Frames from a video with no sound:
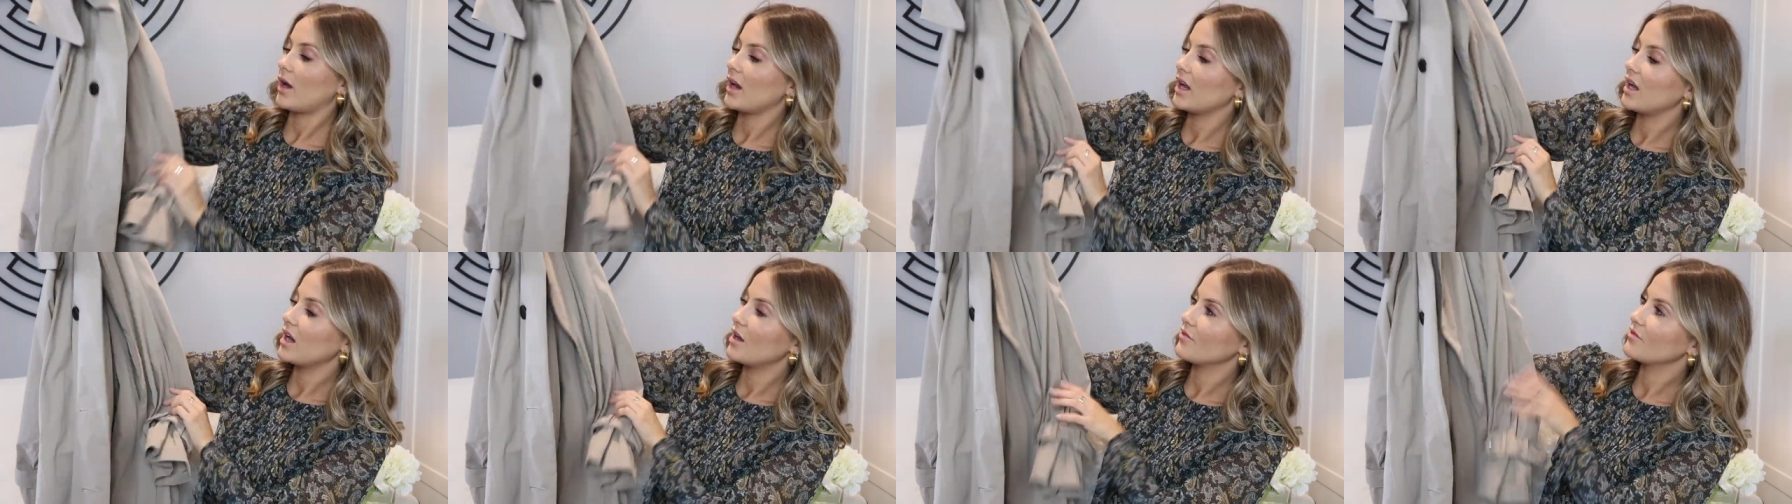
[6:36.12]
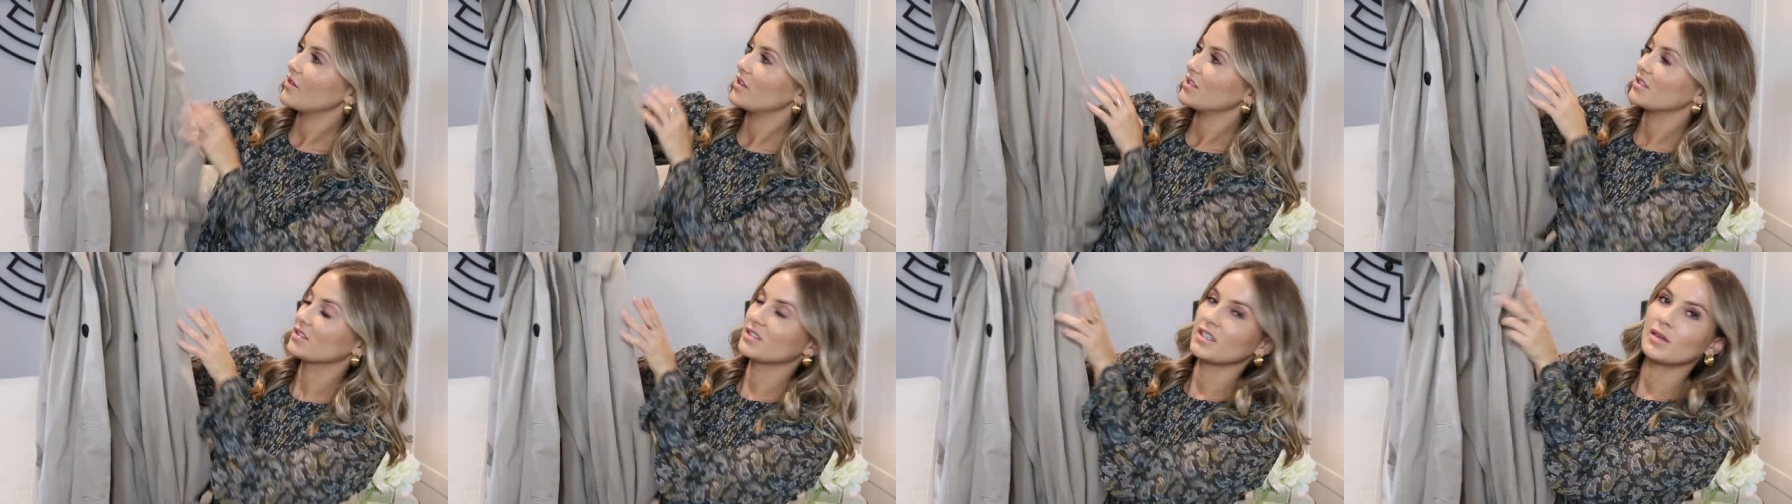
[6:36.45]
So I
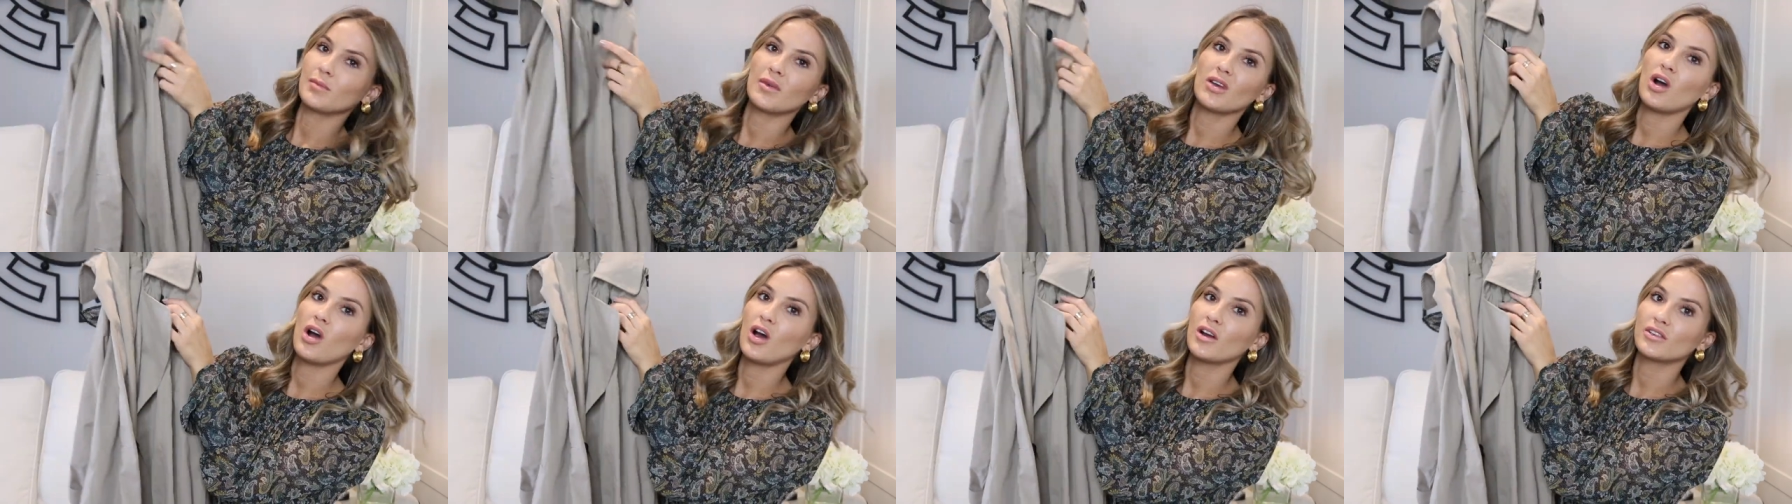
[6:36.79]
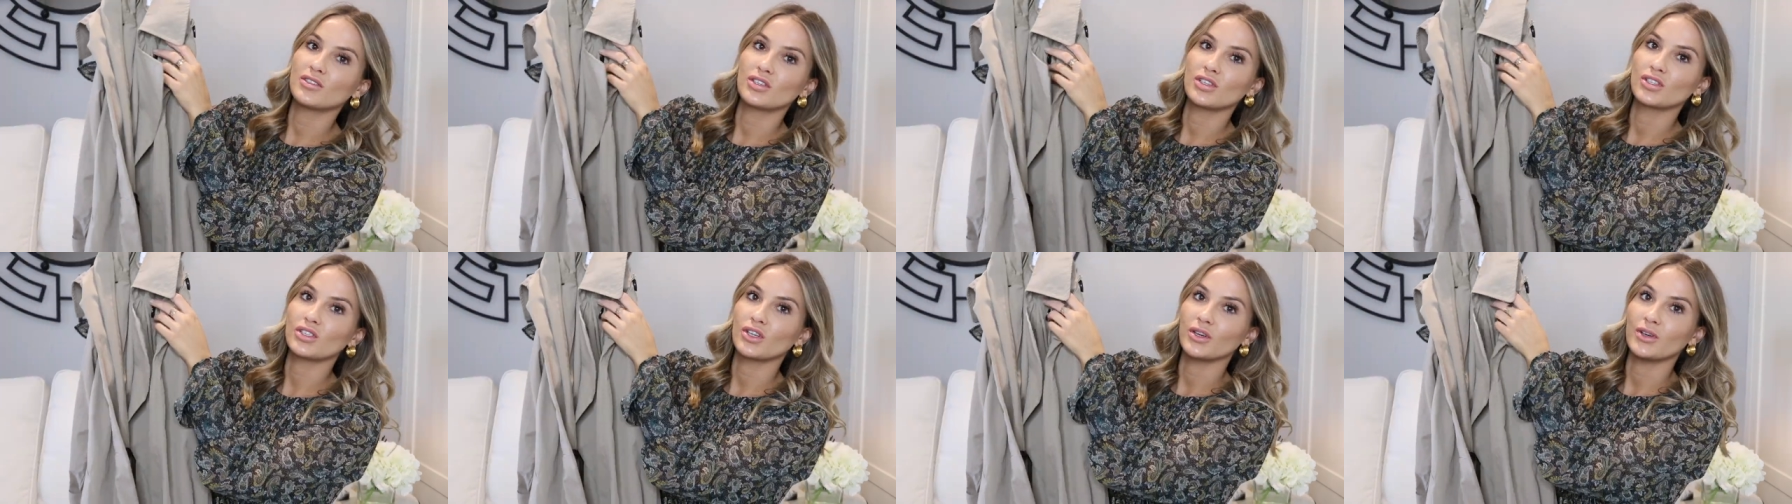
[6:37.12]
love this. It's going to be
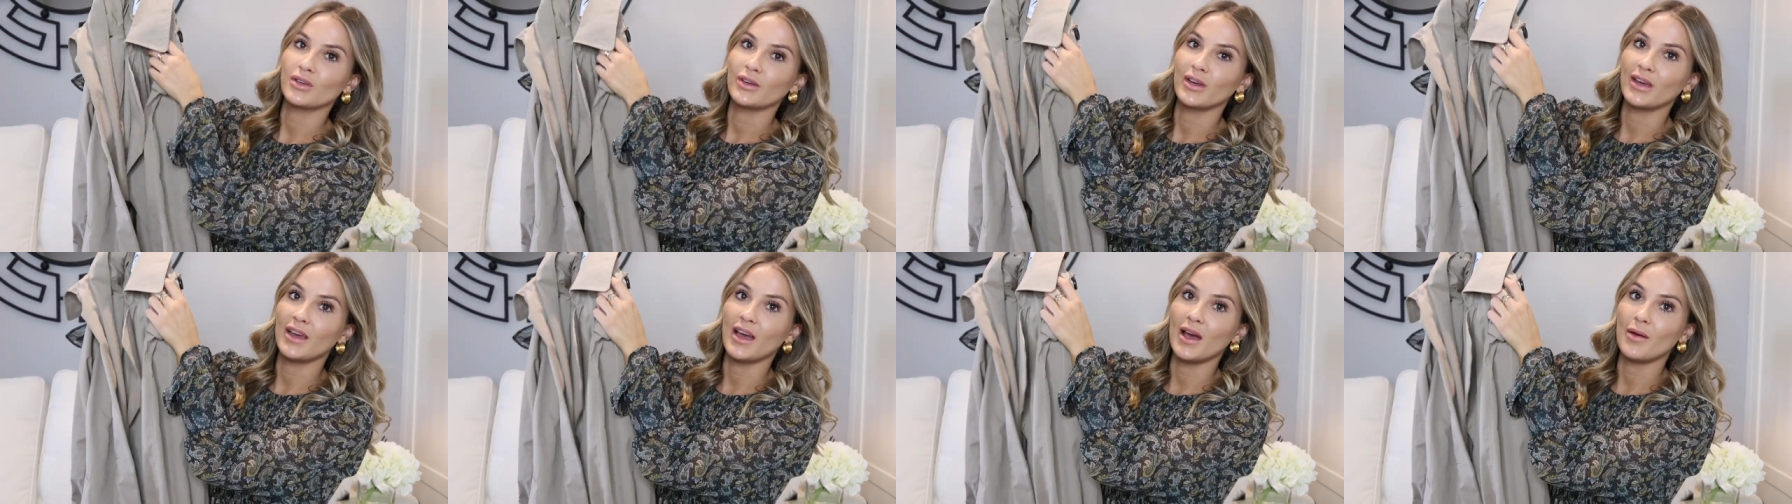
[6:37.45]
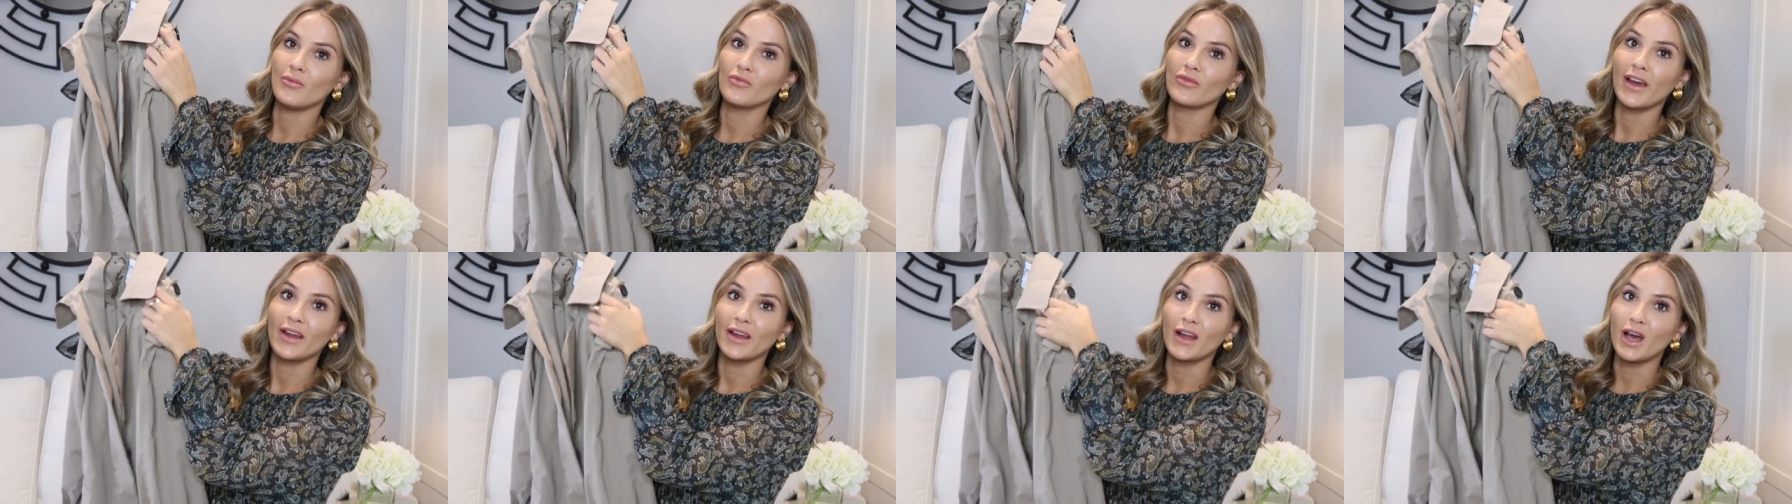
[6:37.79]
hard to show
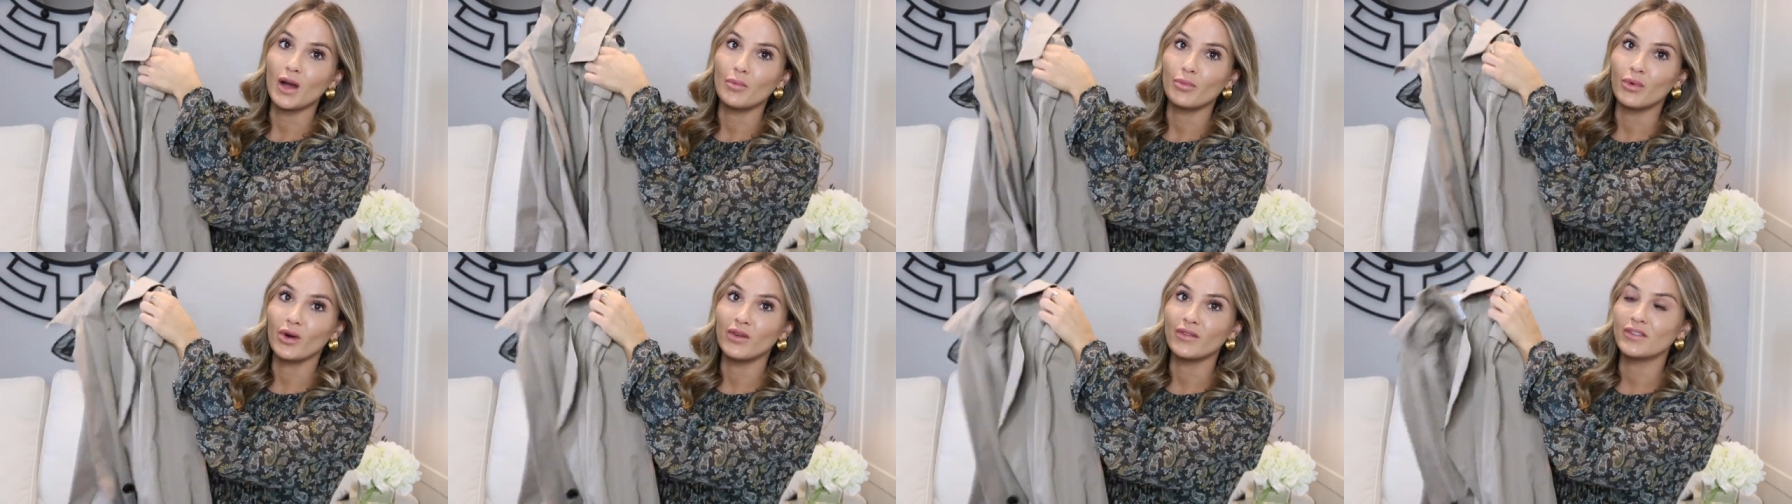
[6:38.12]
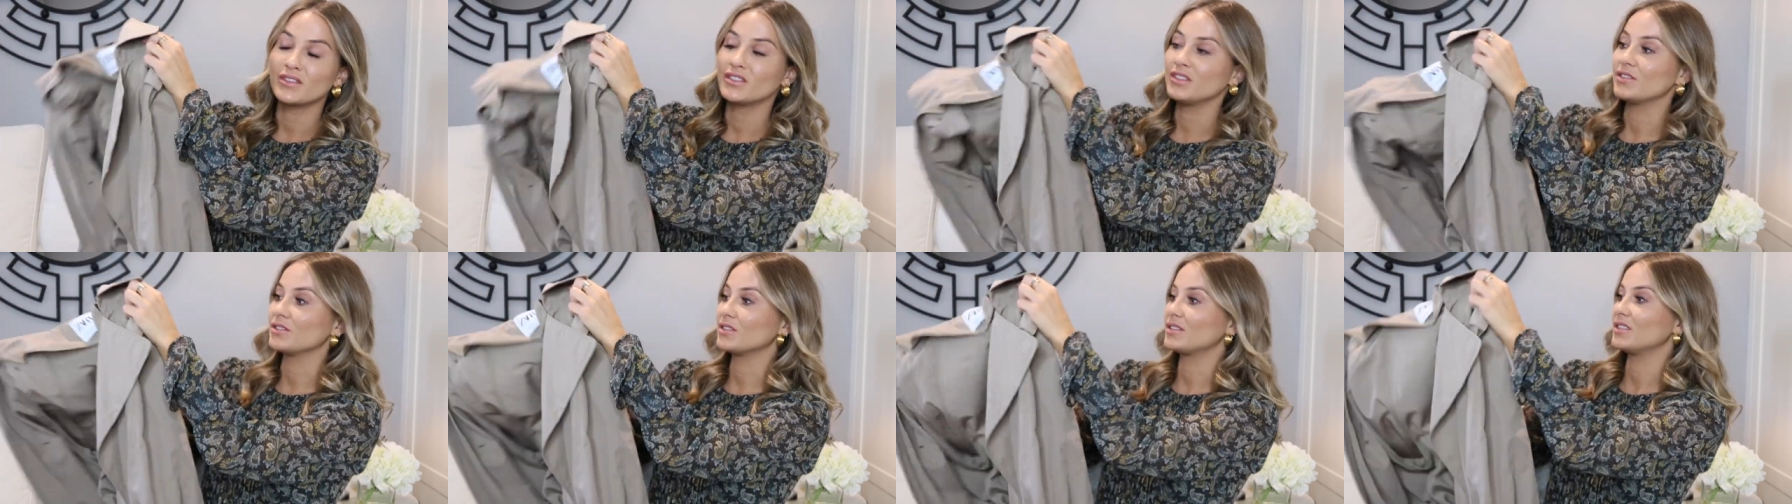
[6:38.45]
um, right now, but
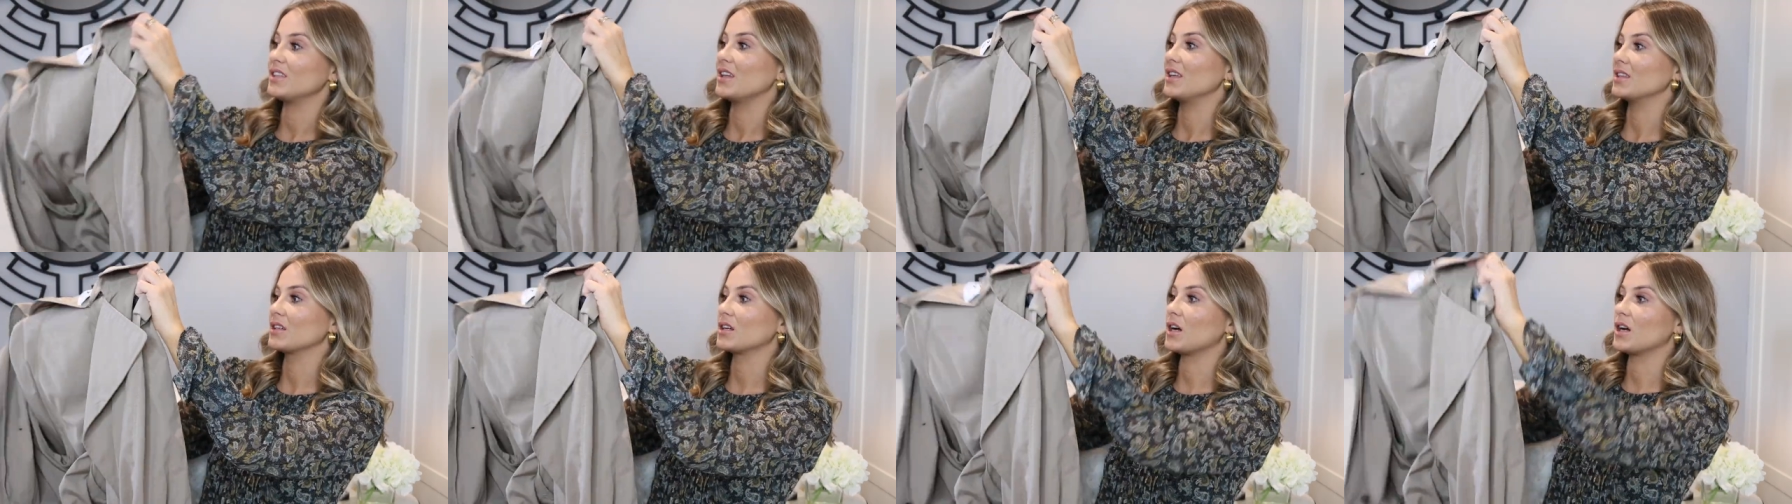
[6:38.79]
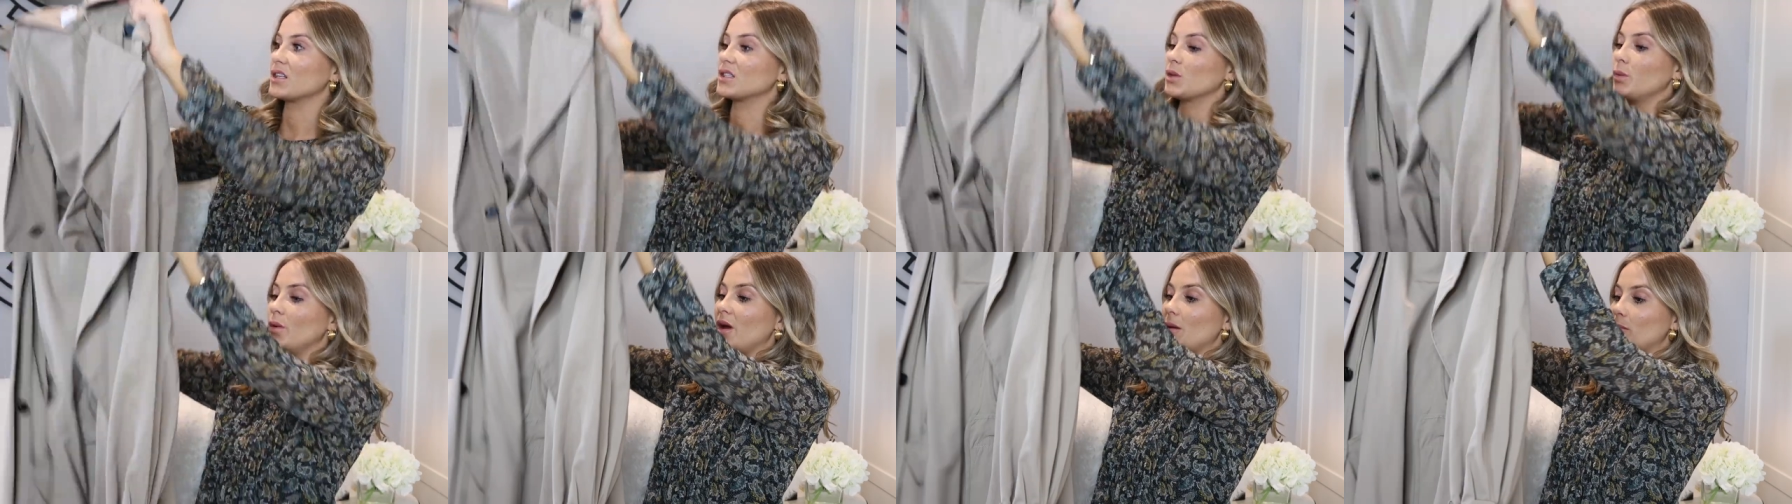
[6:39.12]
obviously you'll see it in the
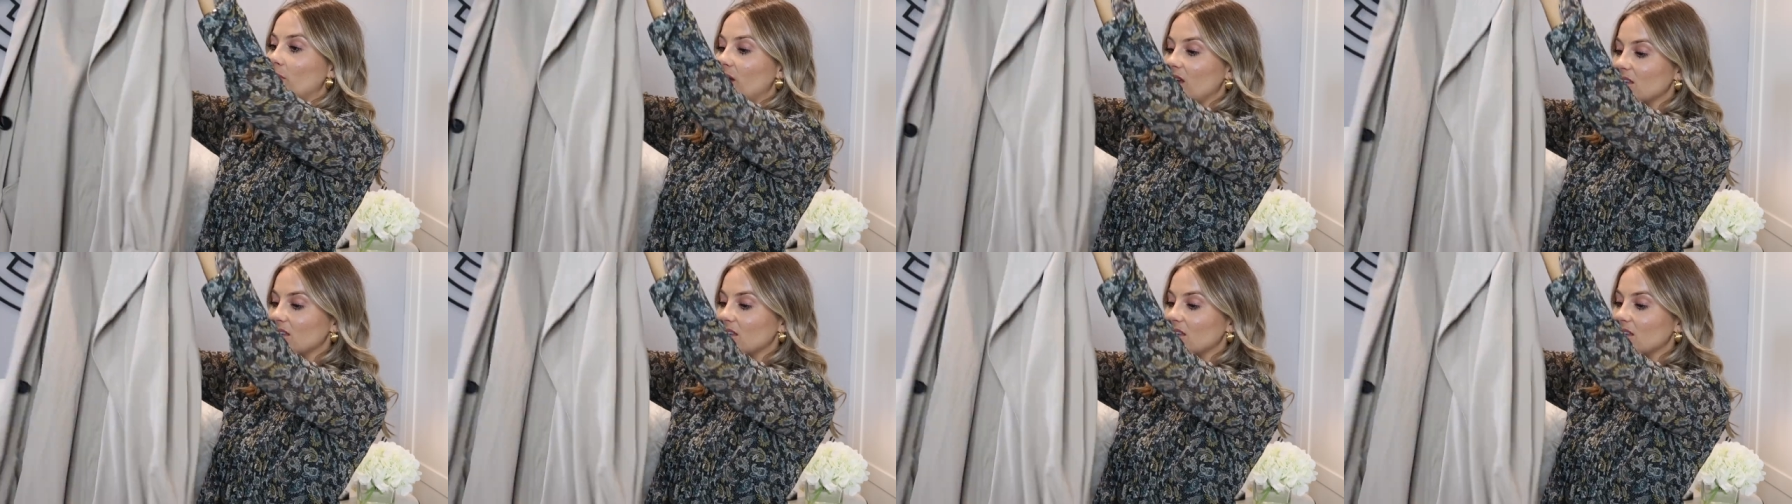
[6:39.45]
cutaway.